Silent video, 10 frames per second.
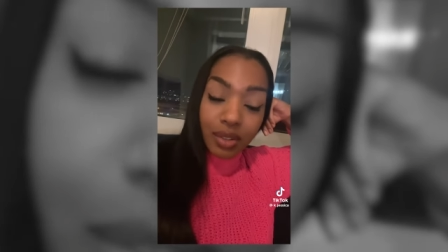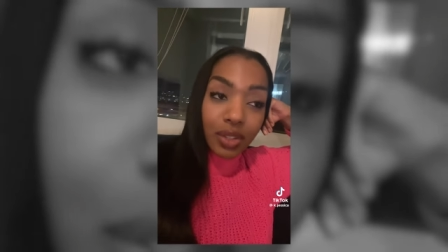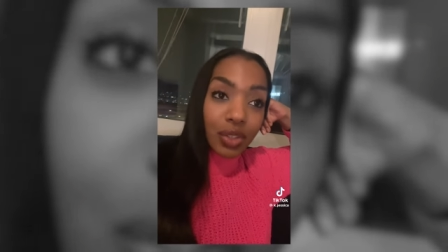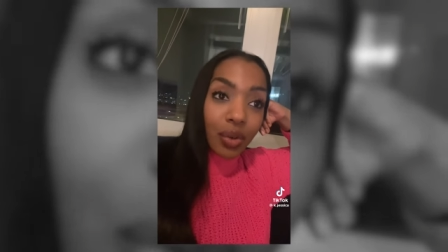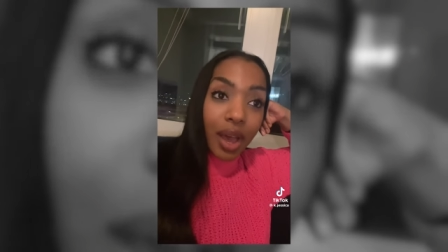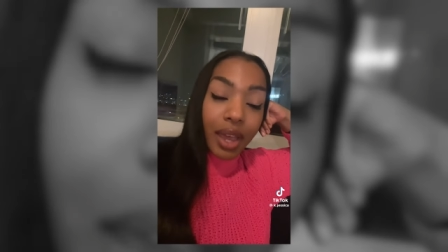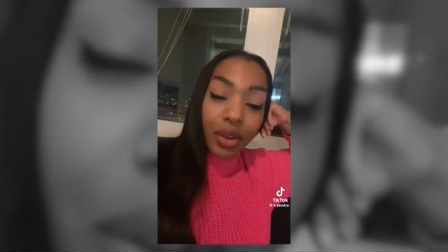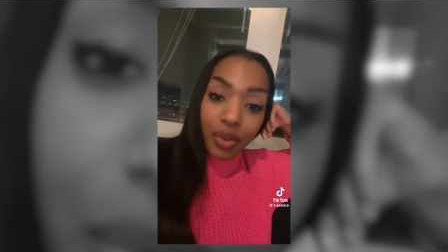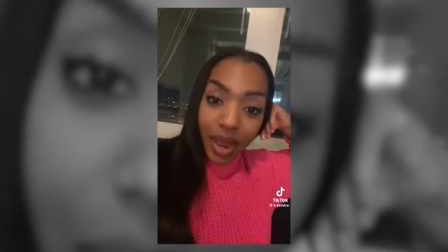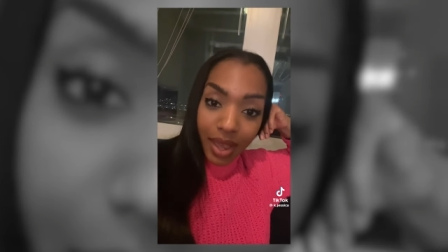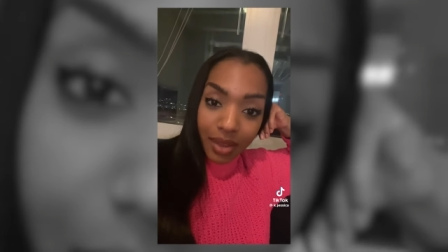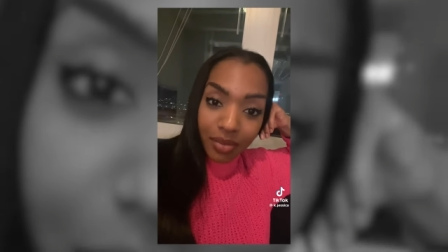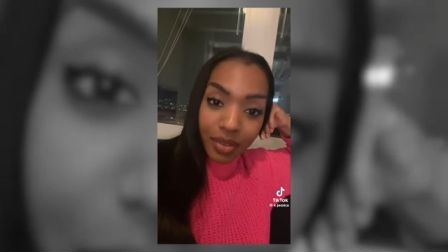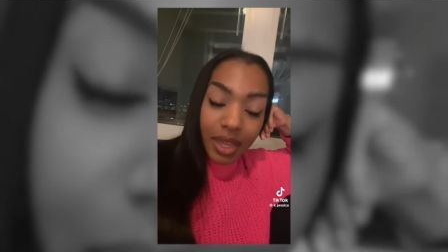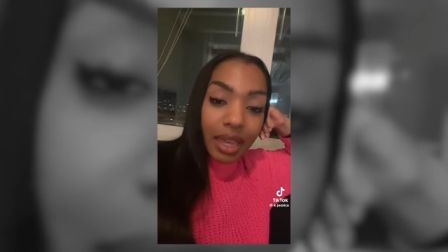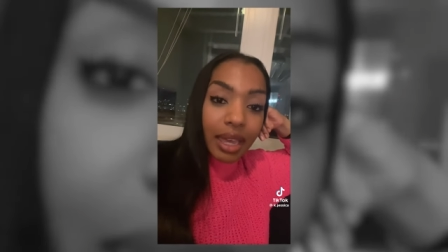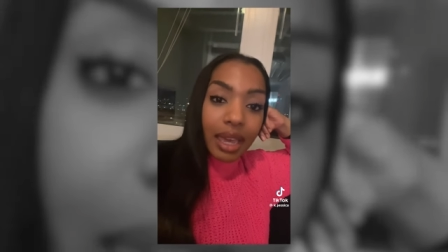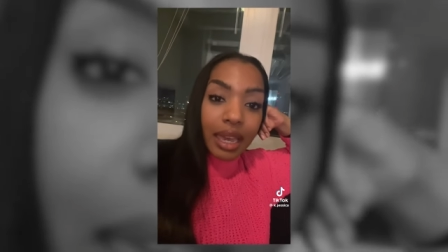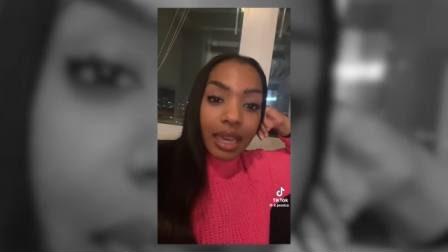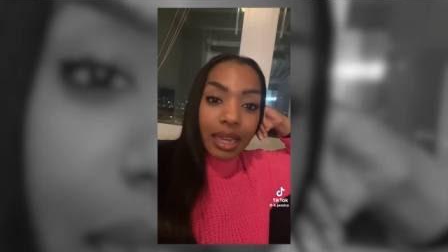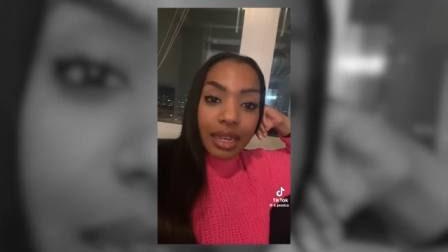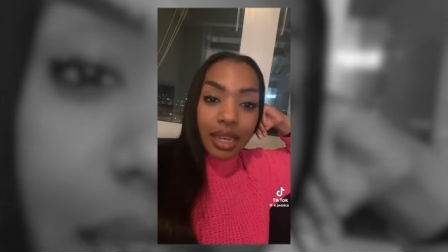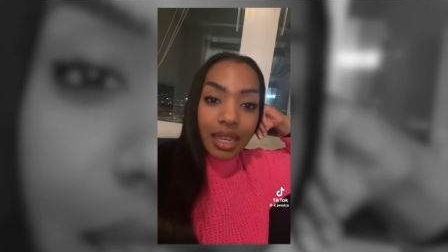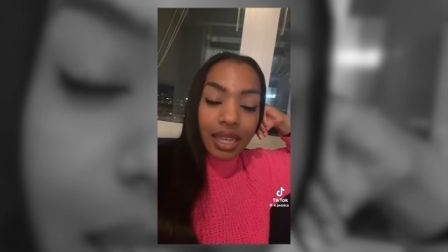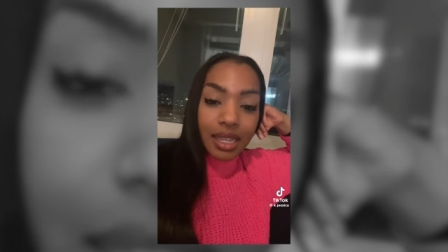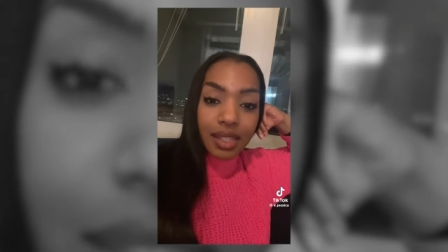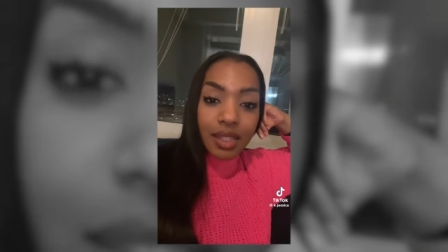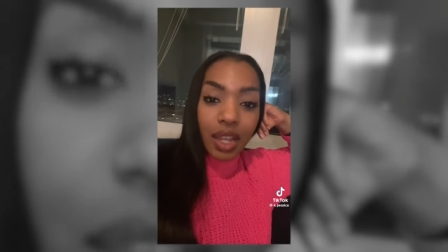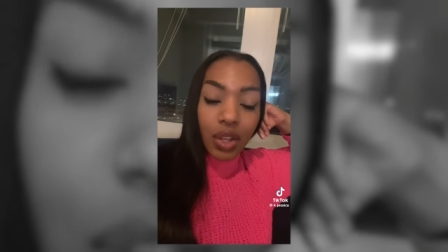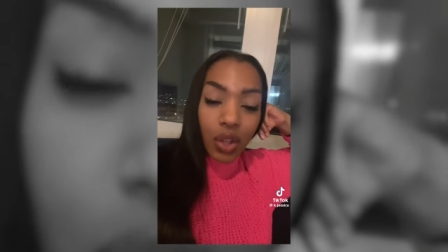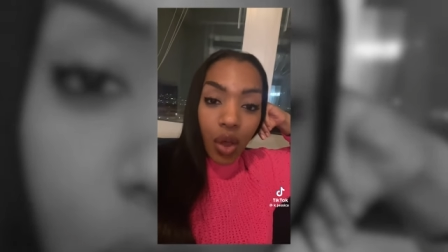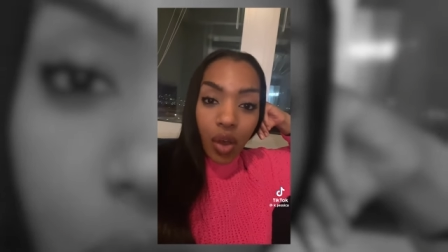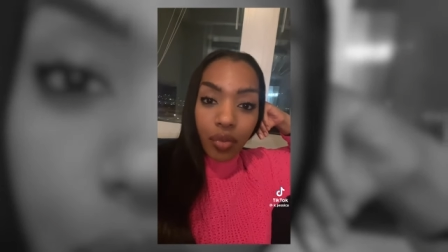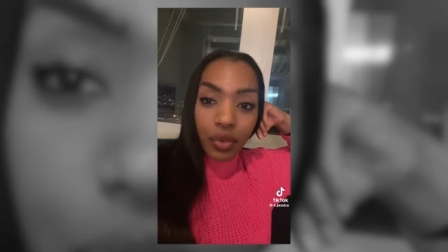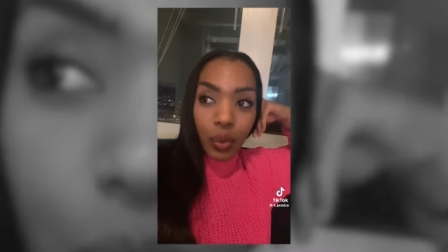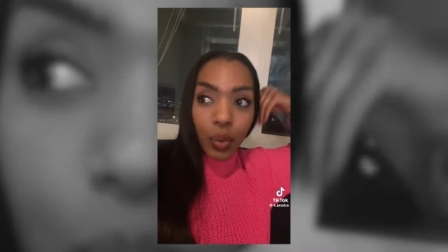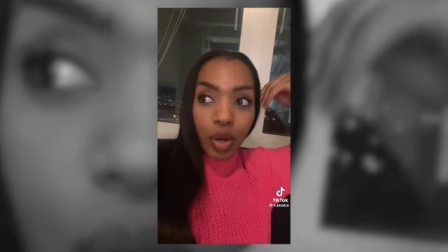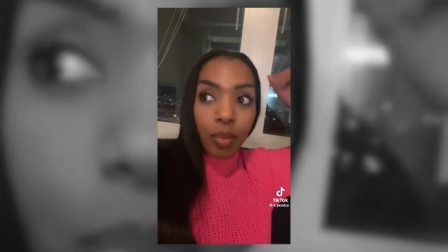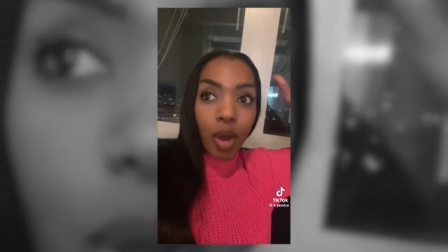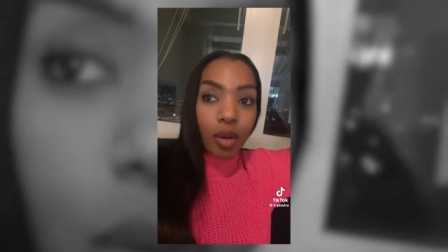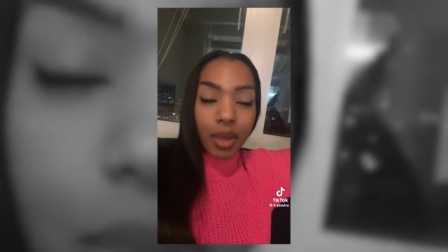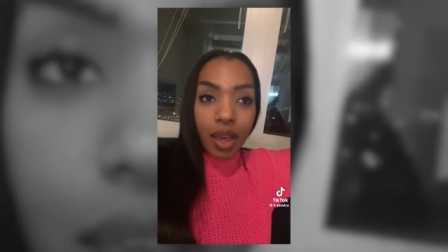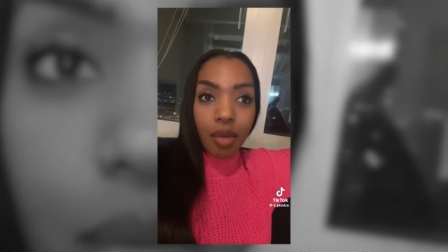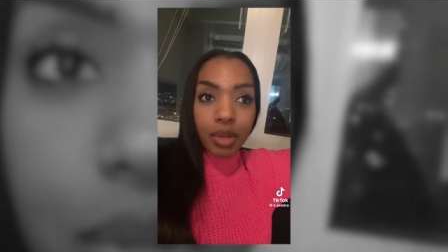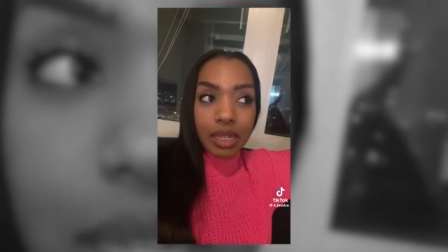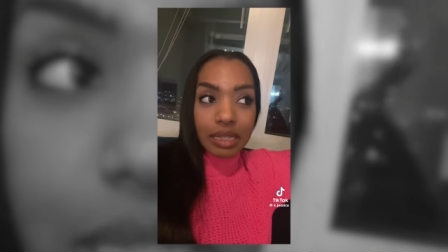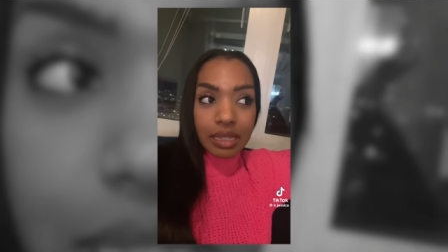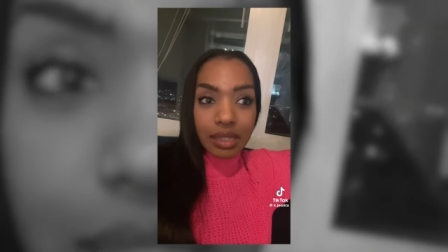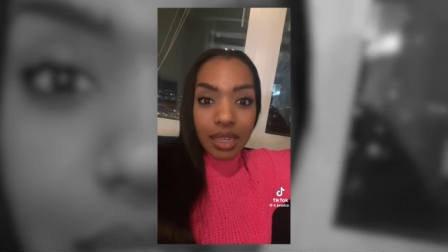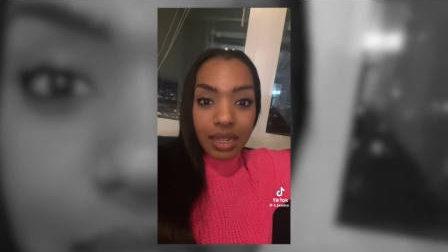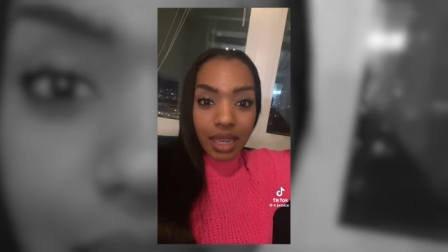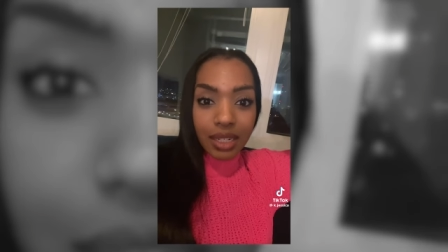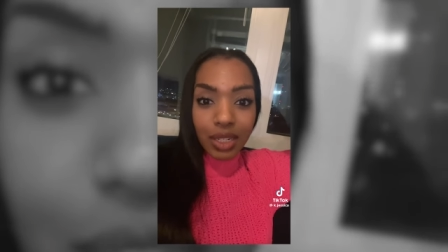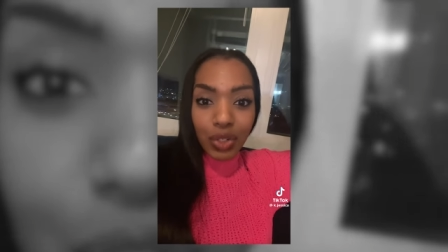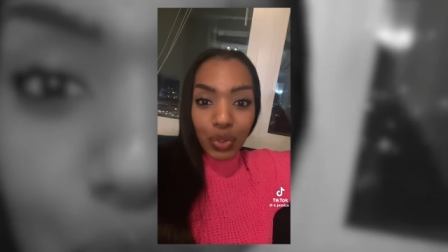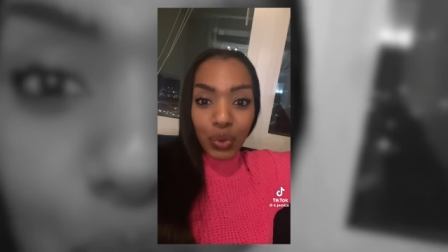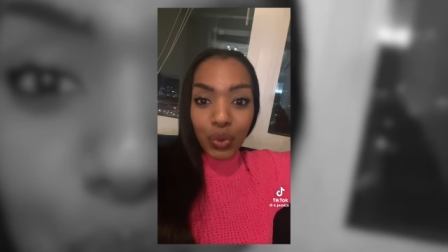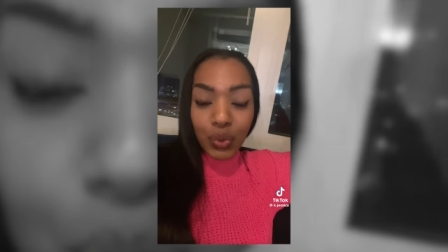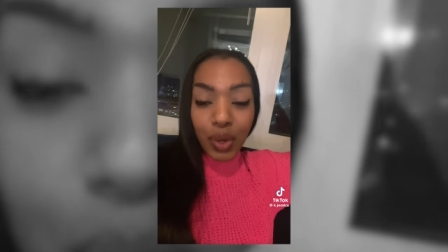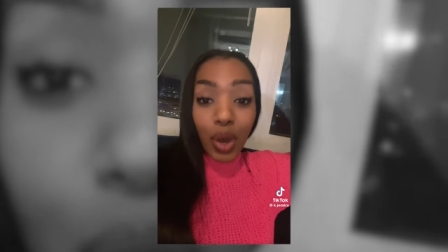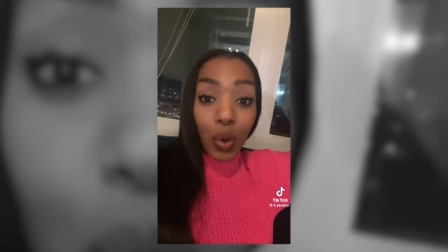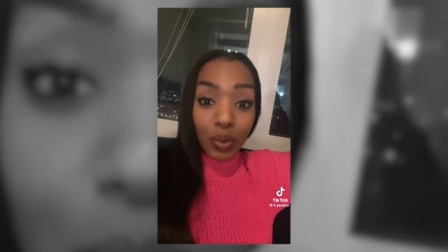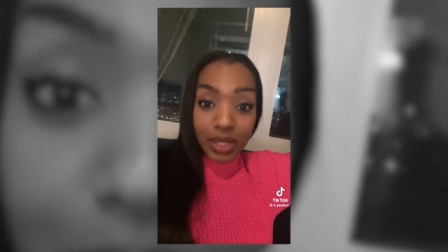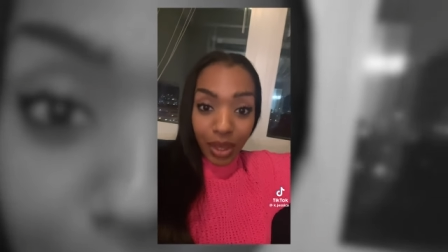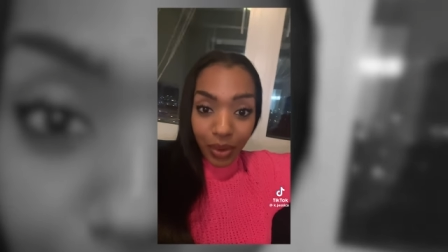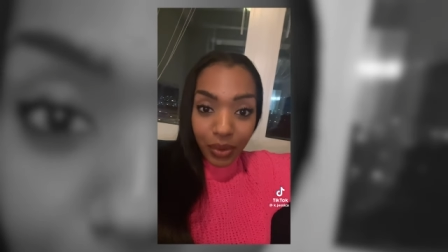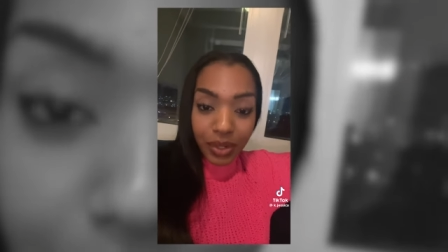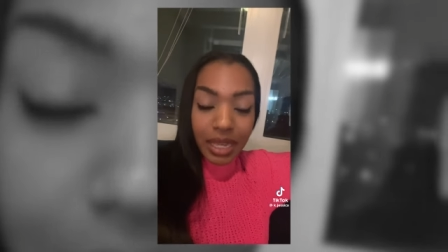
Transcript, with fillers: So I arrive and his loft or apartment complex is connected to a hotel,